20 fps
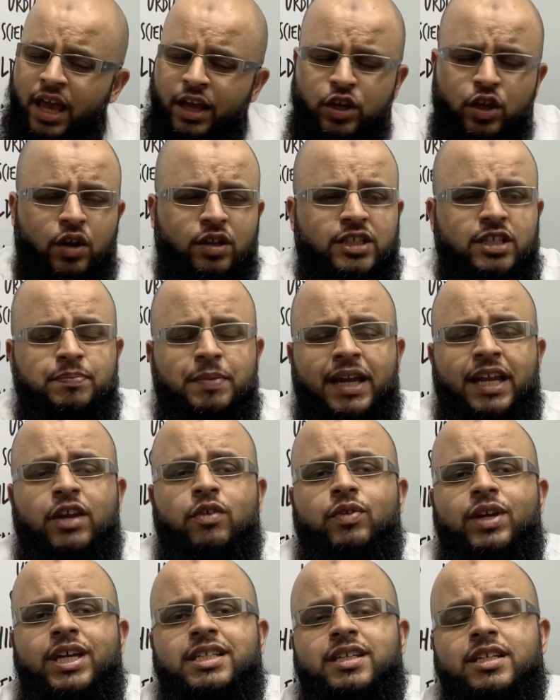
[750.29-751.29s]
You know, there's many
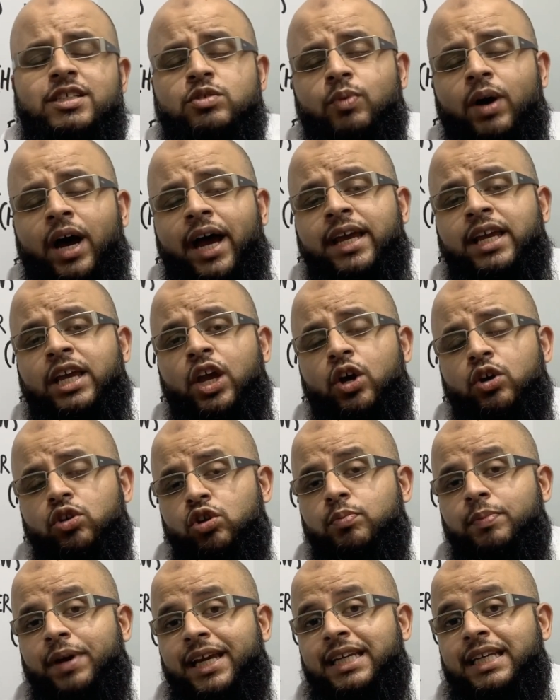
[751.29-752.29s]
reasons why
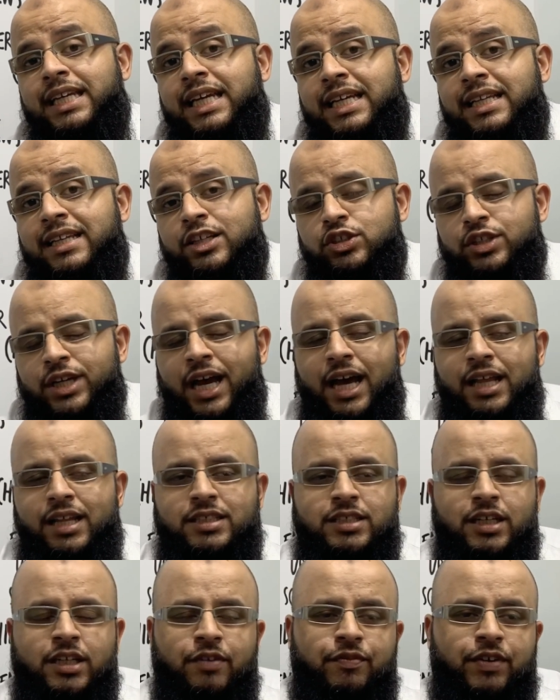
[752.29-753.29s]
you may need the Shahada
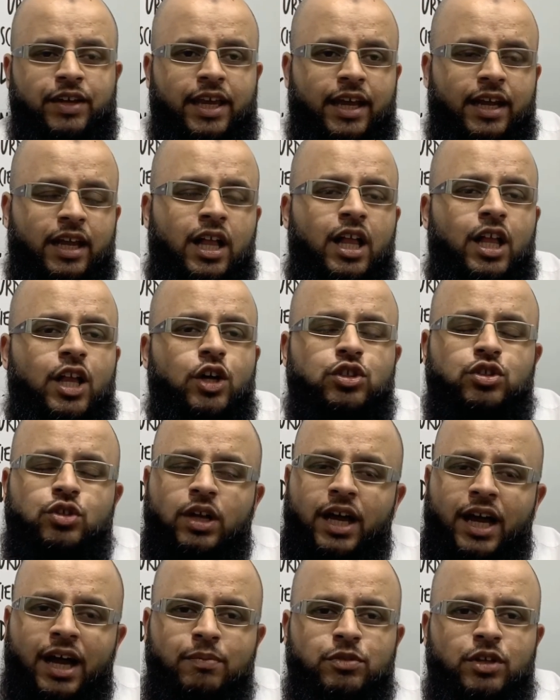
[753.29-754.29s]
certificate. So
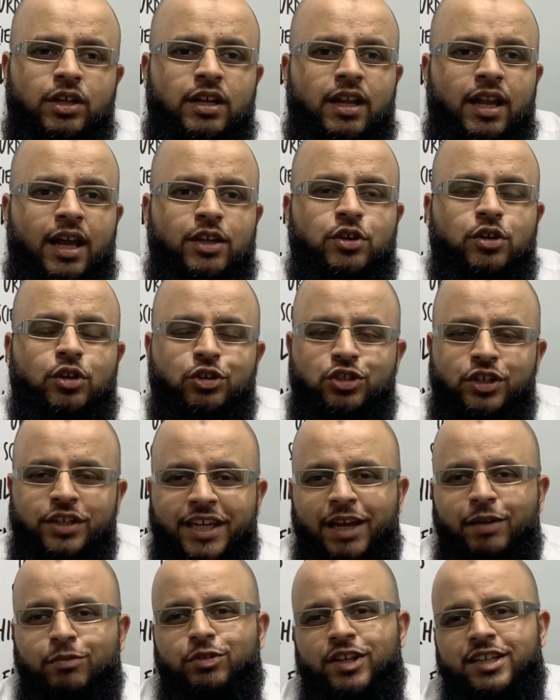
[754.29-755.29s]
Alhamdulillah, you know, she
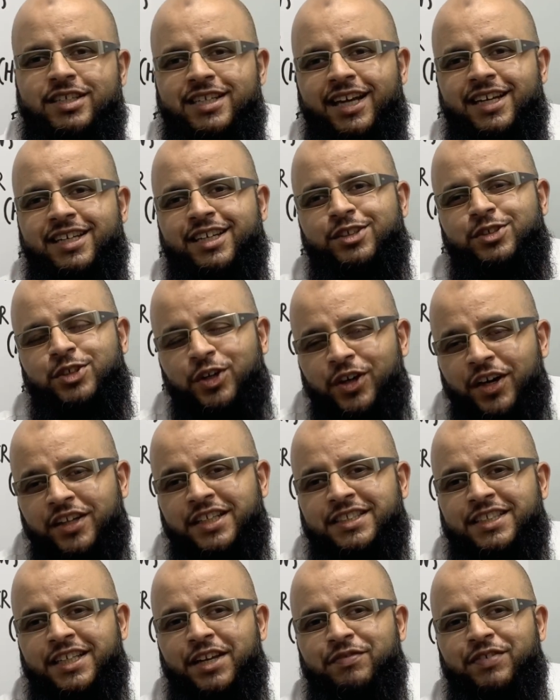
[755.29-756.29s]
came to the center, she got the
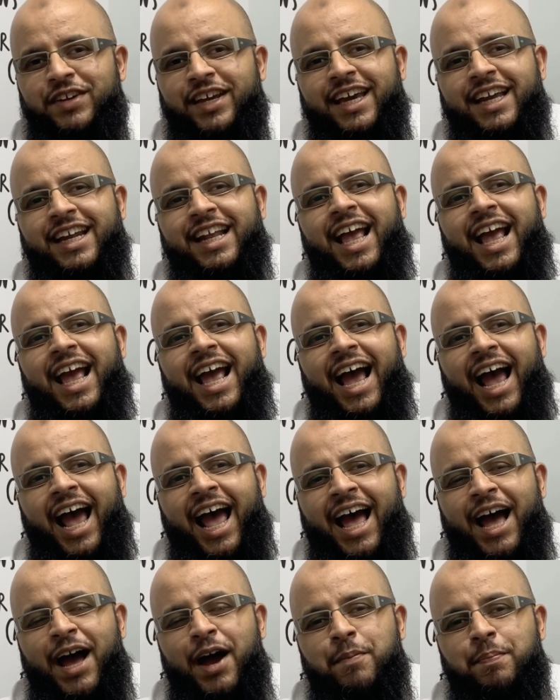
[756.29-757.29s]
certificate,
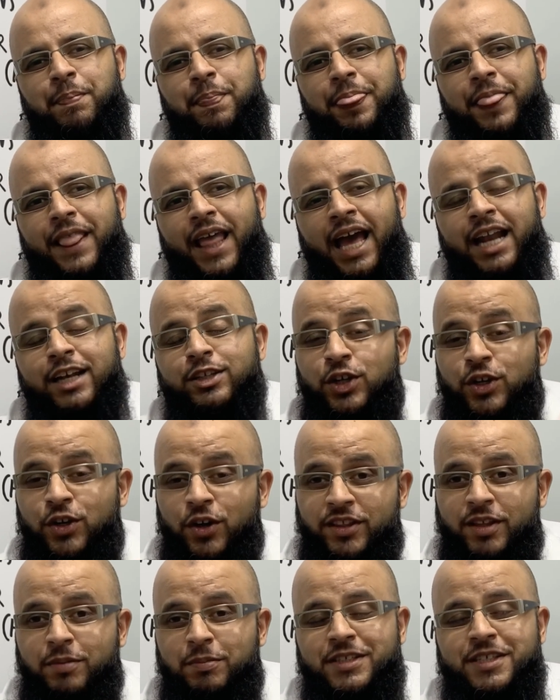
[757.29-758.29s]
um, and she
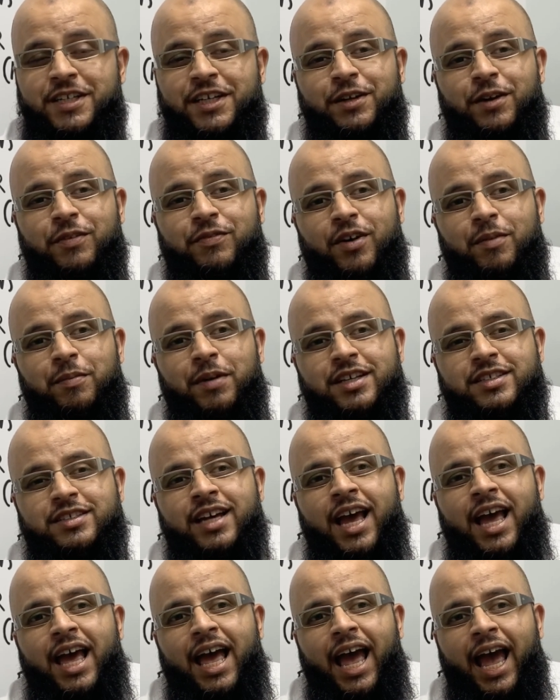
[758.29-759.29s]
got the material from us.
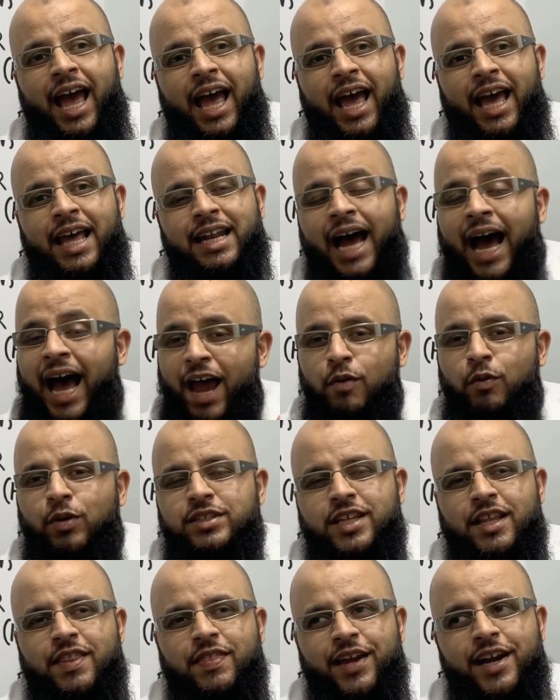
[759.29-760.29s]
And I
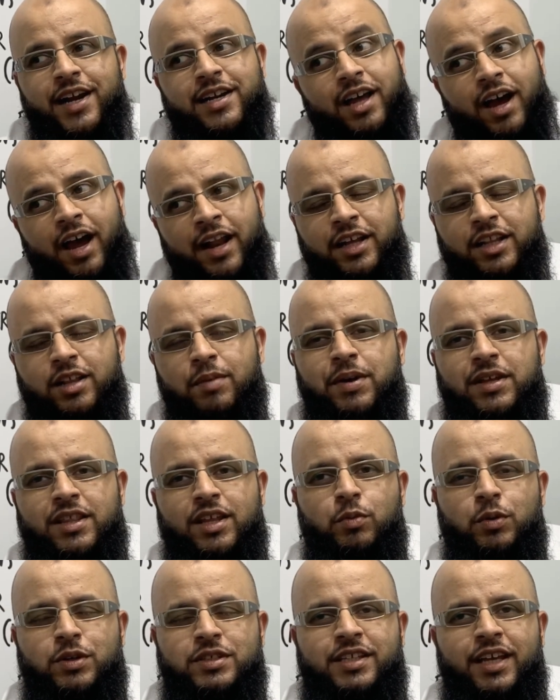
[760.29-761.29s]
wasn't there, another
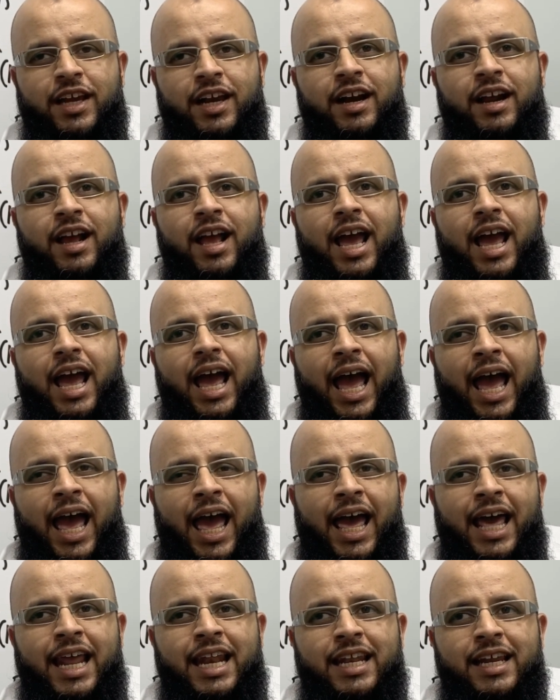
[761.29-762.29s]
brother was there.
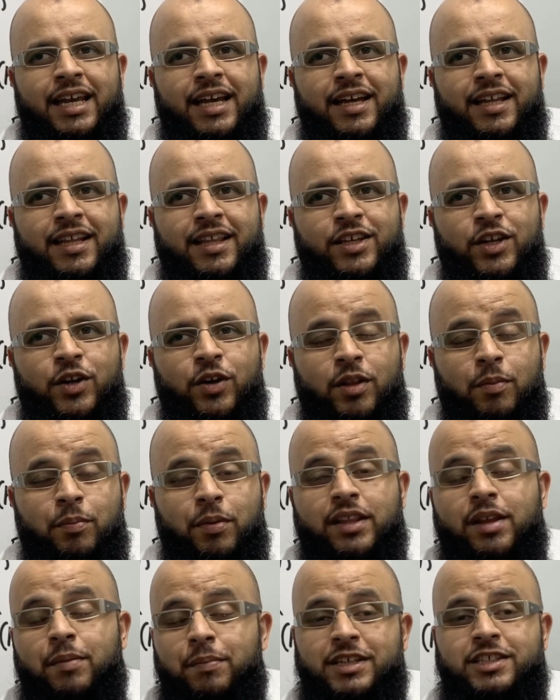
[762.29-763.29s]
And, uh, you know, the
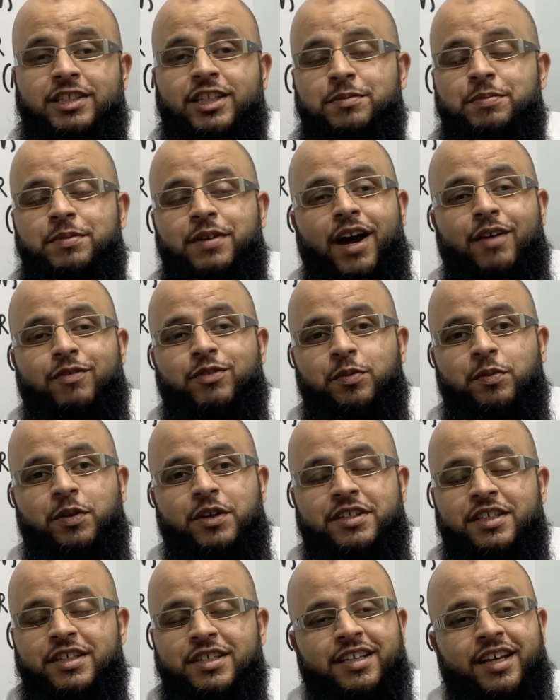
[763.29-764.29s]
brother messaged me
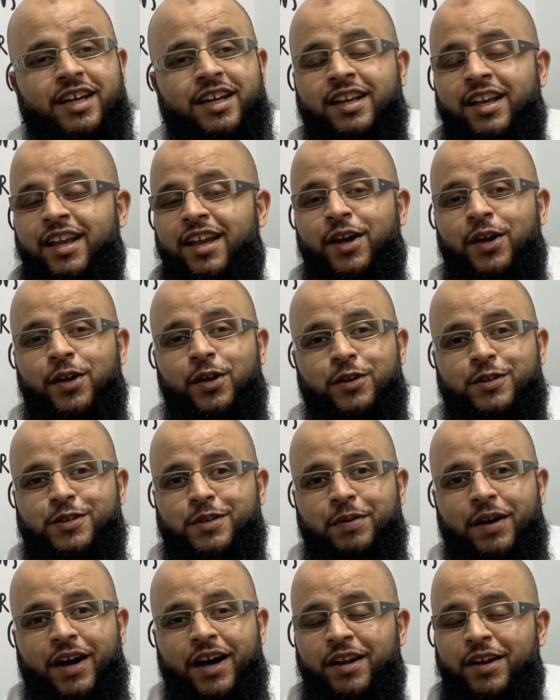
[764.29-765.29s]
afterwards. He said, you know,
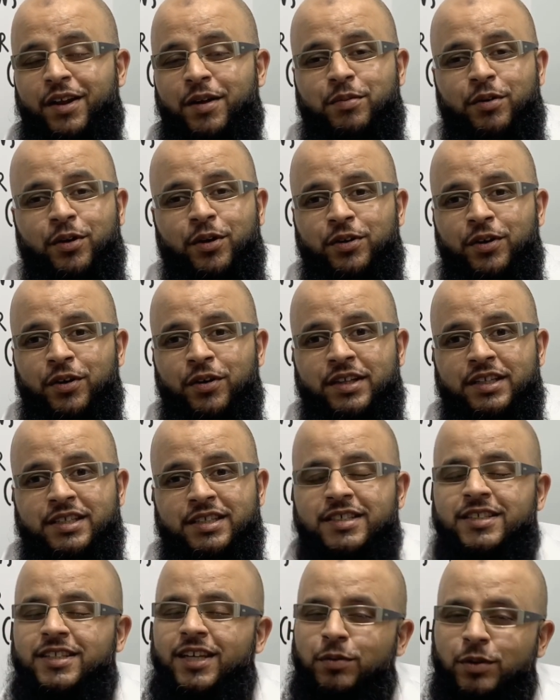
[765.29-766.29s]
SubhanAllah, bro, you know, the
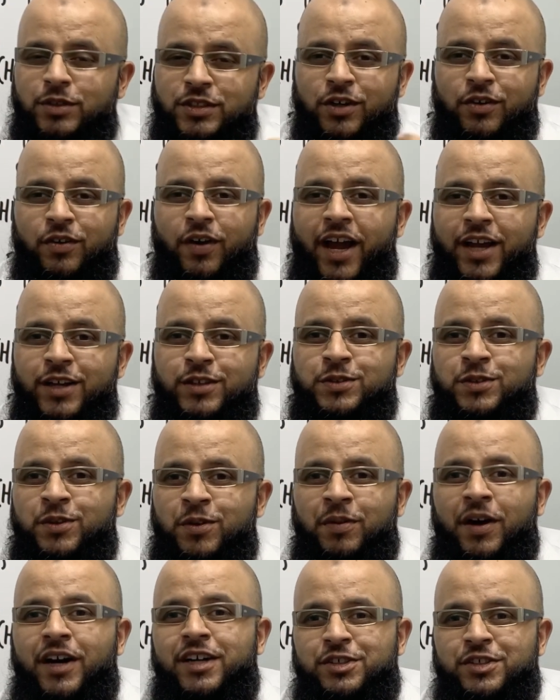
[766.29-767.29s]
sister was crying so
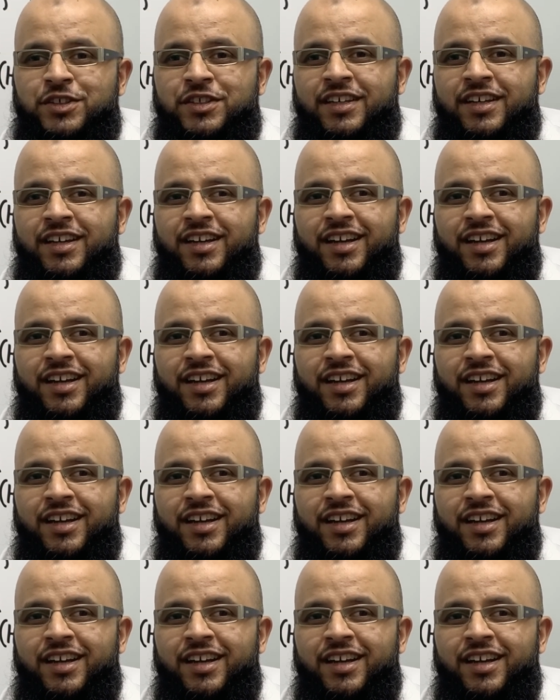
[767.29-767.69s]
much.